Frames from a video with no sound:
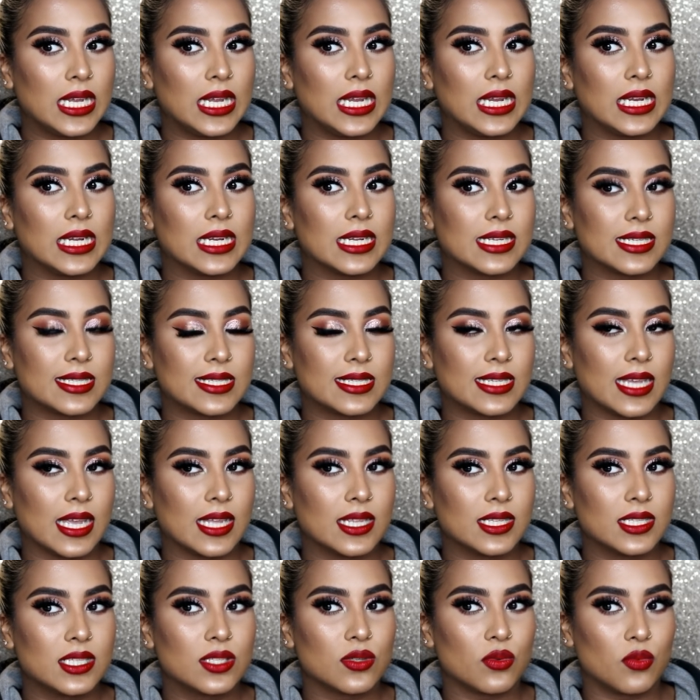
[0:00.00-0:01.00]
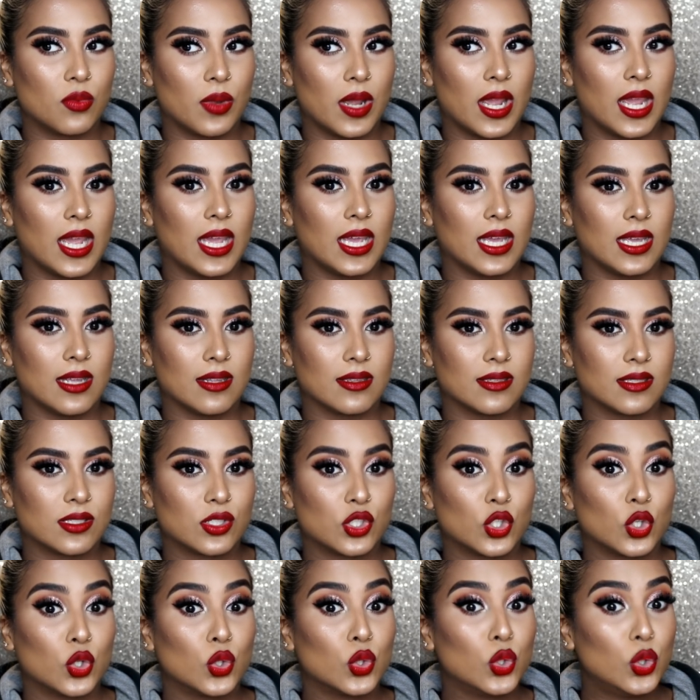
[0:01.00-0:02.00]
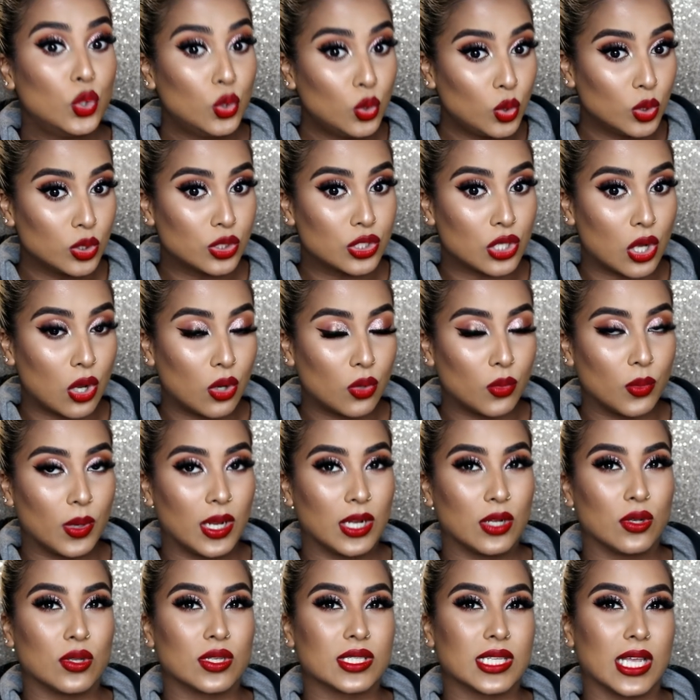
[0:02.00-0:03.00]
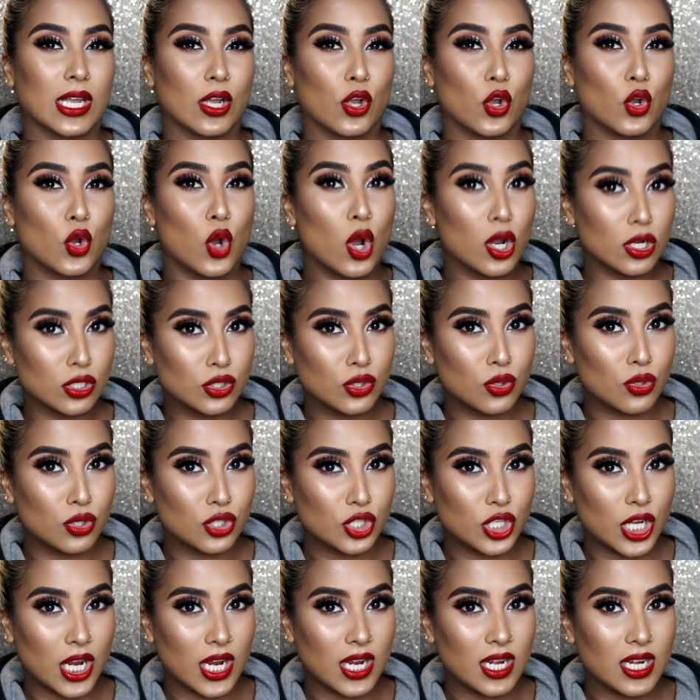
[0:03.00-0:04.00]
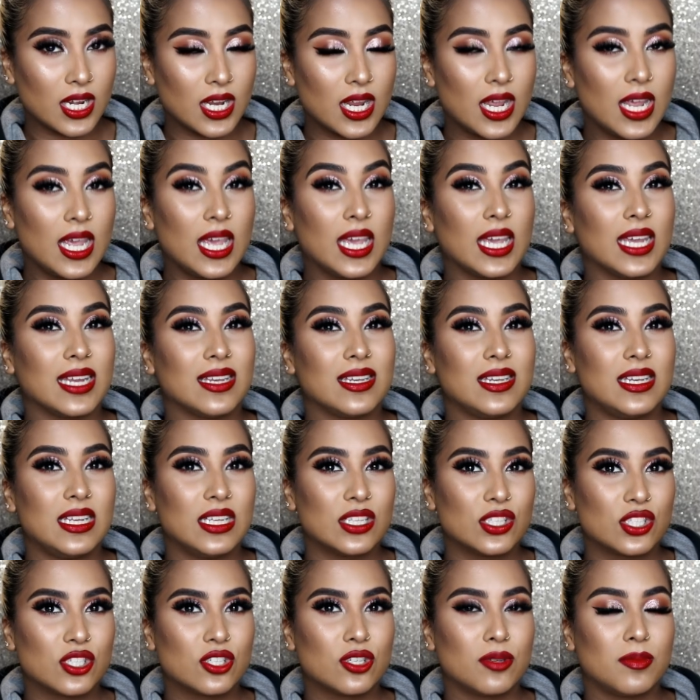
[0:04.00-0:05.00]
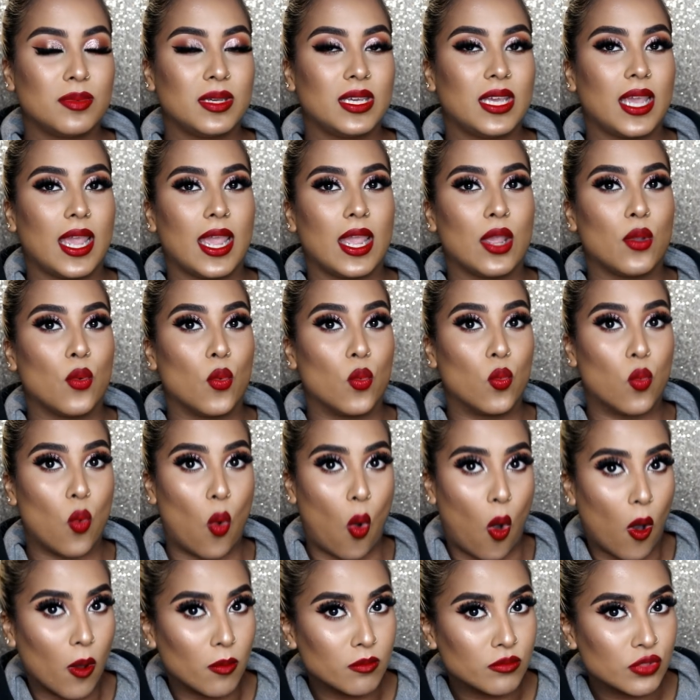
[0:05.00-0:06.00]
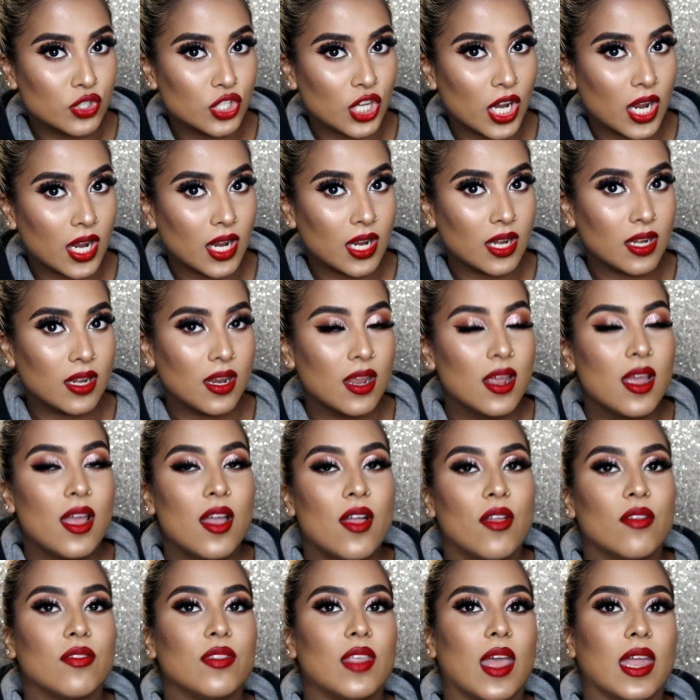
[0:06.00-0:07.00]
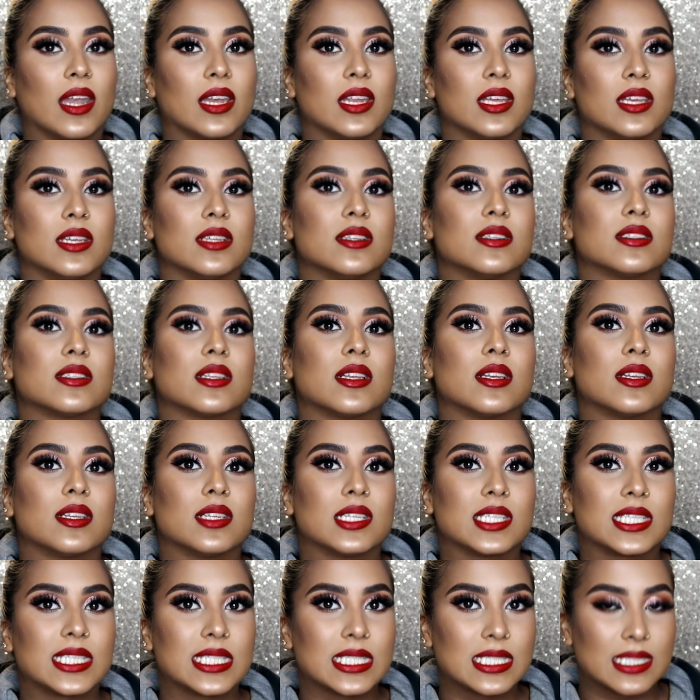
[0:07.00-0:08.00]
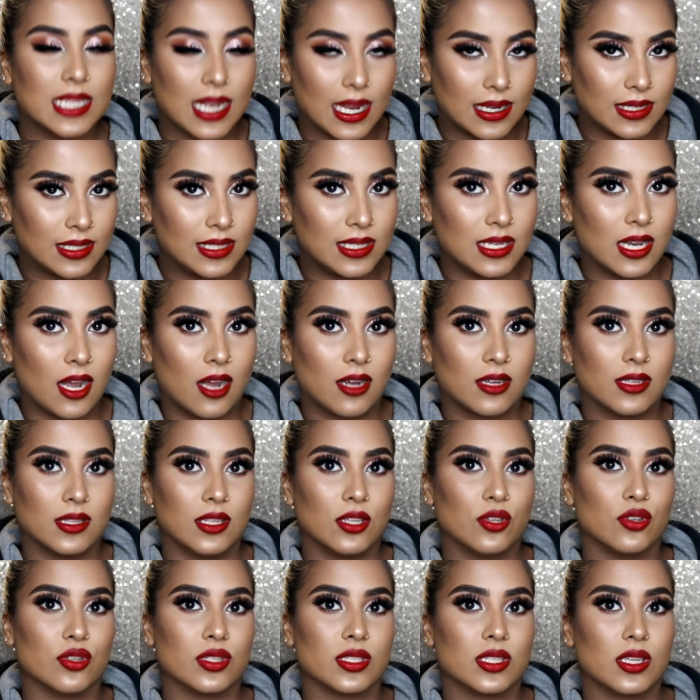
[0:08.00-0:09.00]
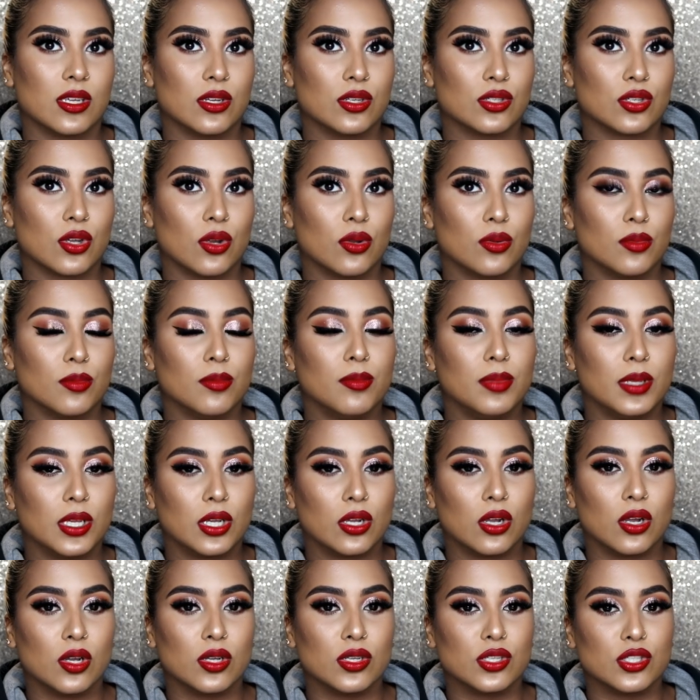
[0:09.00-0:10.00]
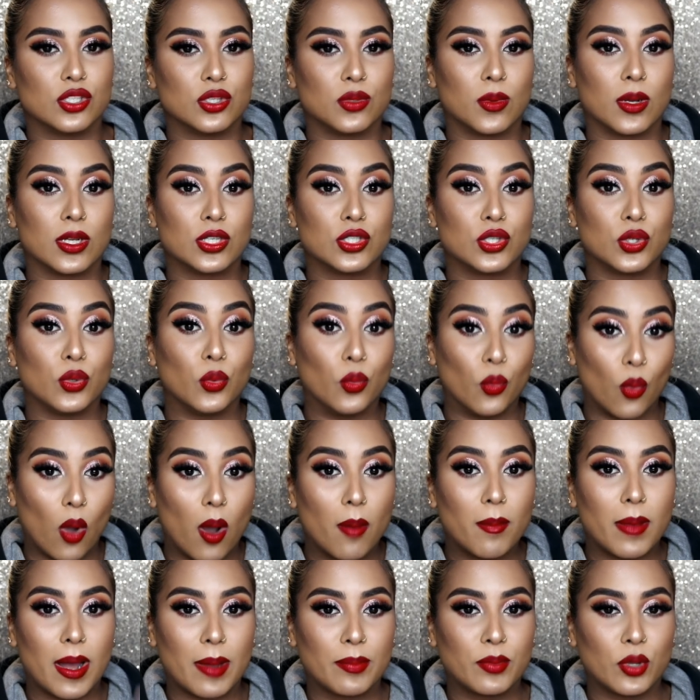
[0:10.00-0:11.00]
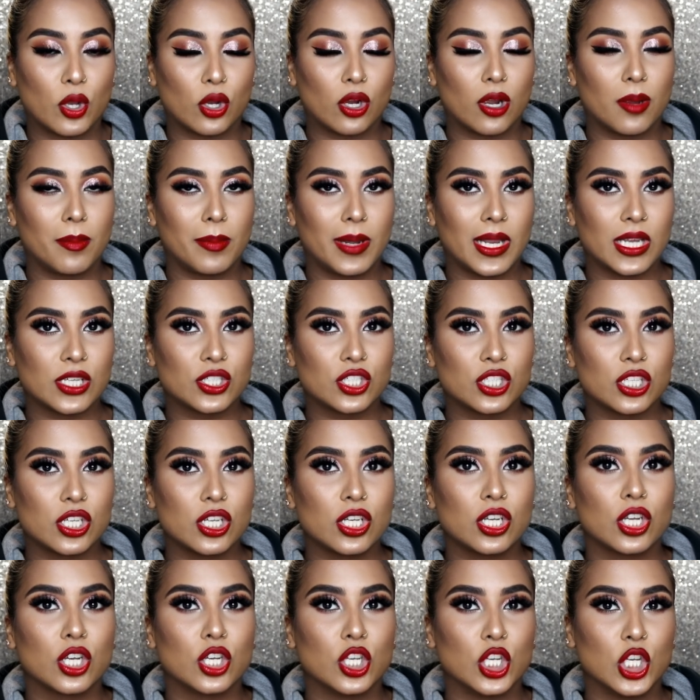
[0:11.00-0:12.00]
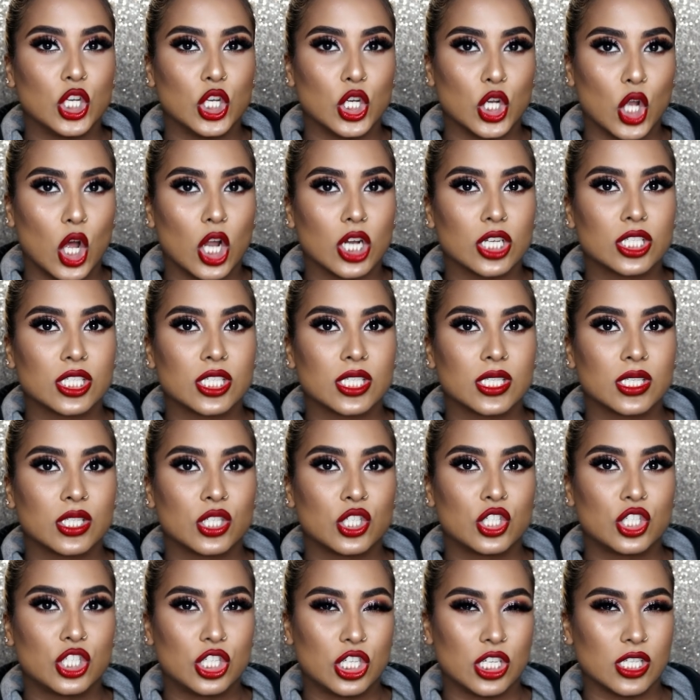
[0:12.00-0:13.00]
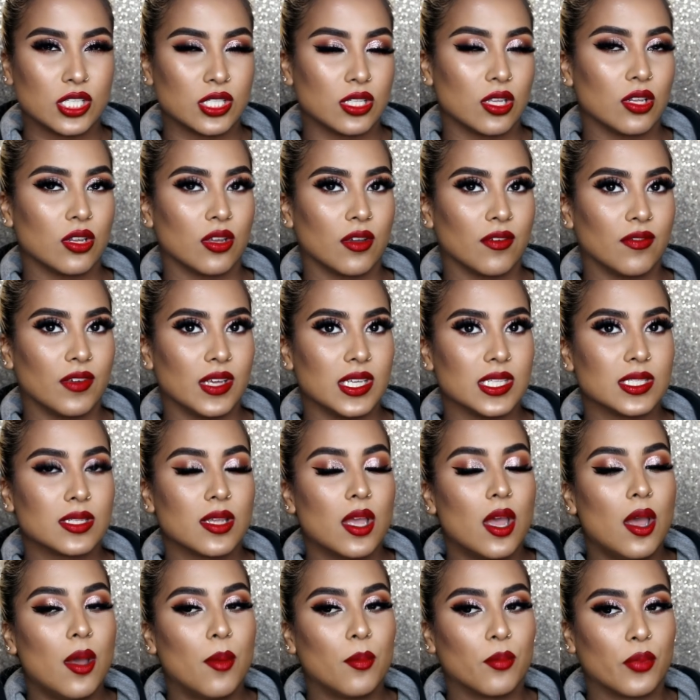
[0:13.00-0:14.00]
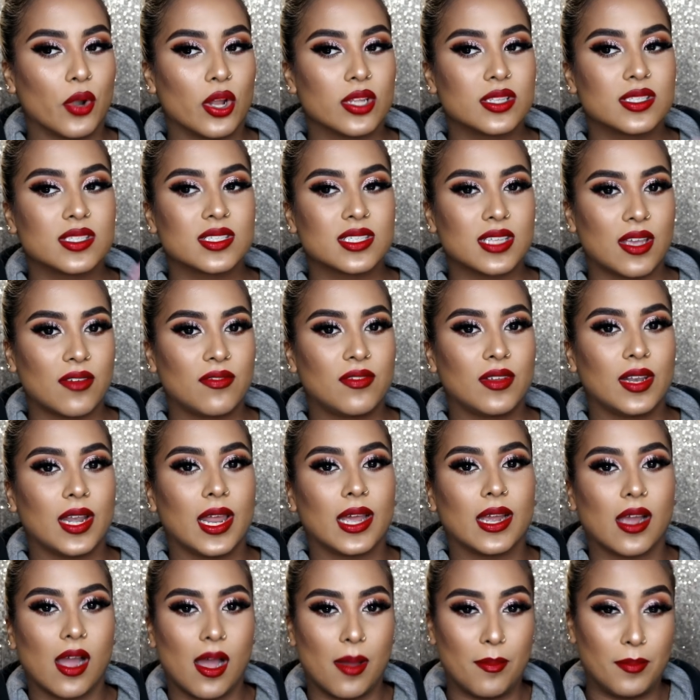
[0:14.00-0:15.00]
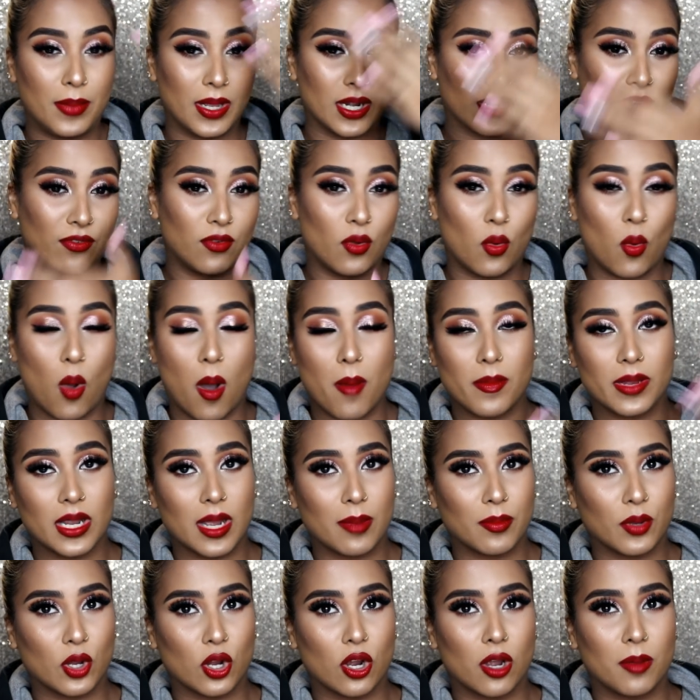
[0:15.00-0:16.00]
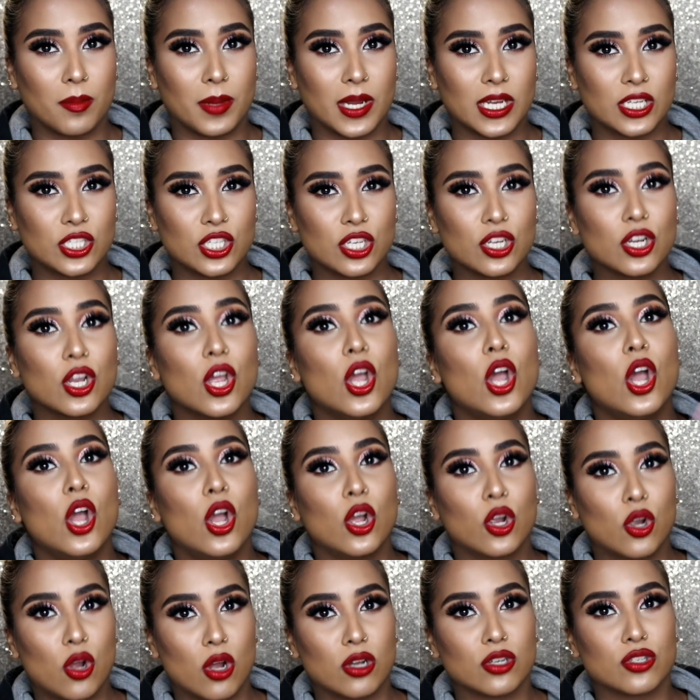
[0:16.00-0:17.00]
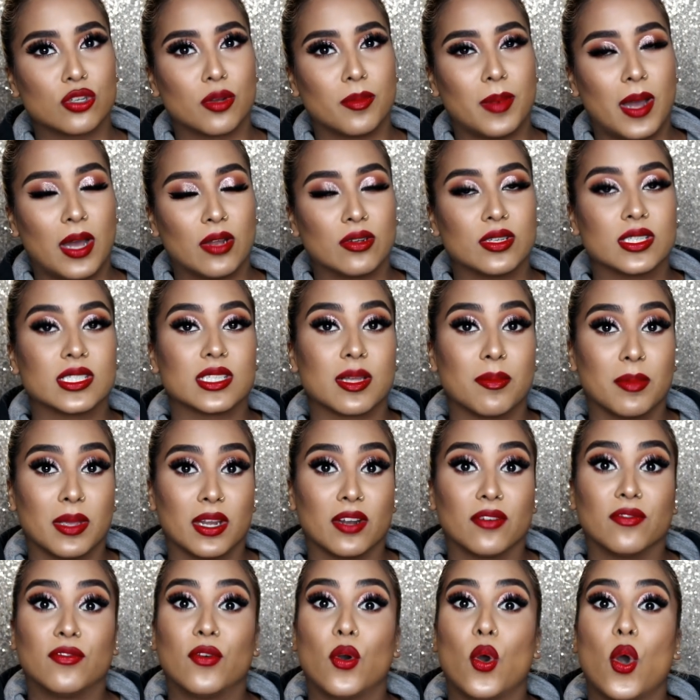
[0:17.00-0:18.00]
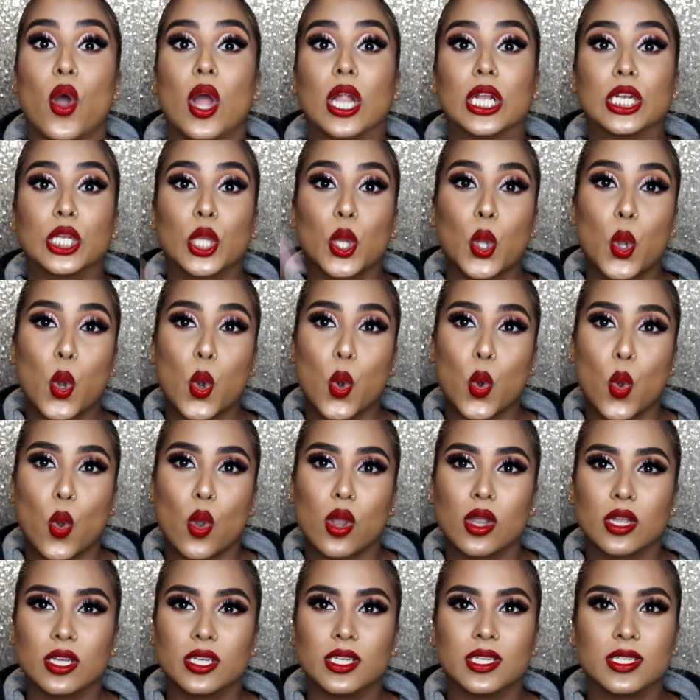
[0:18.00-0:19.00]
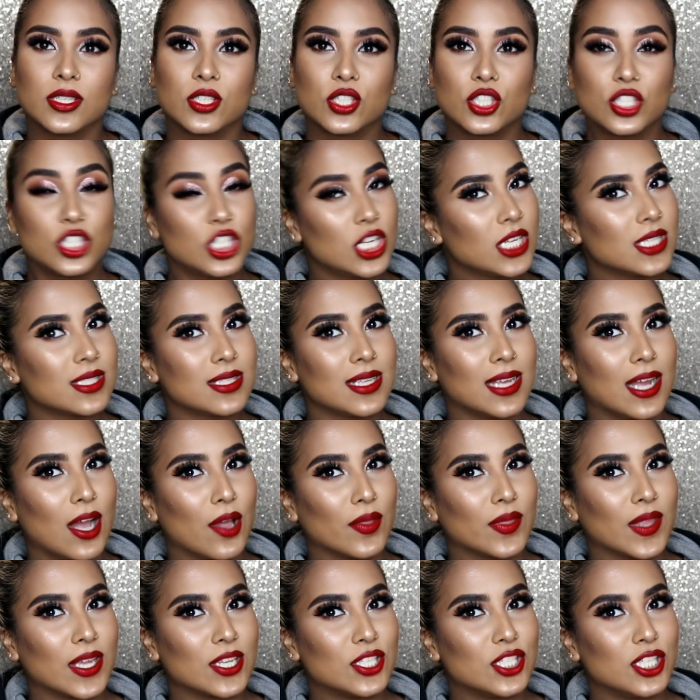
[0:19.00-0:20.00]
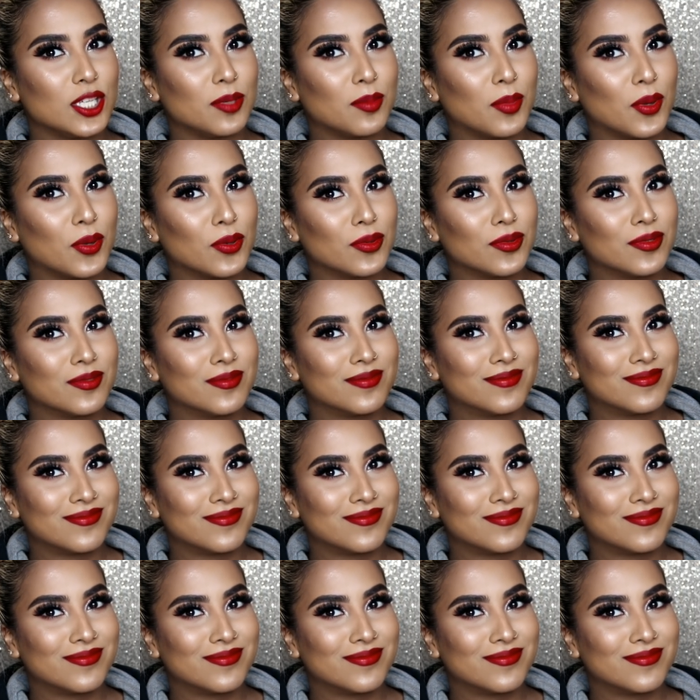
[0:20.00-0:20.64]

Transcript: in a sense where it's cool tone, where it looks like a contour shade. It needs to be a warm shade that is slightly darker than your skin tone, because you want to warm up your complexion, not chisel your face. Bronzers, I feel like, are better for warming up your complexion. Contour powders are better for chiseling out that cheekbone.